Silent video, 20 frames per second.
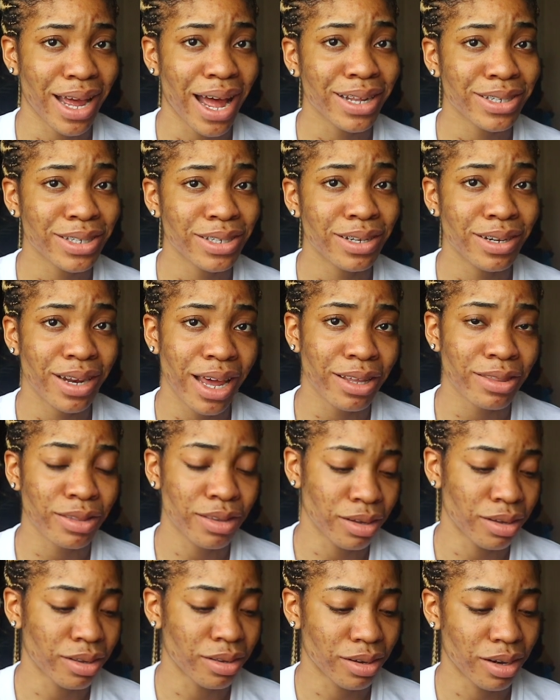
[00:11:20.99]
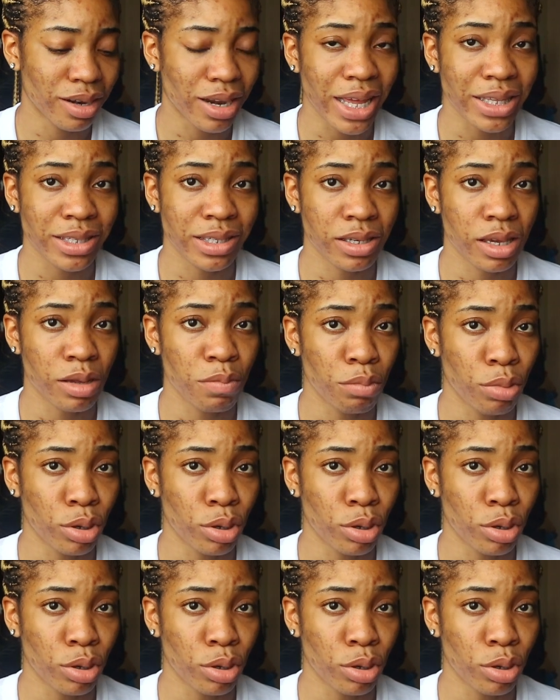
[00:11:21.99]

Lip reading: I actually like the light skin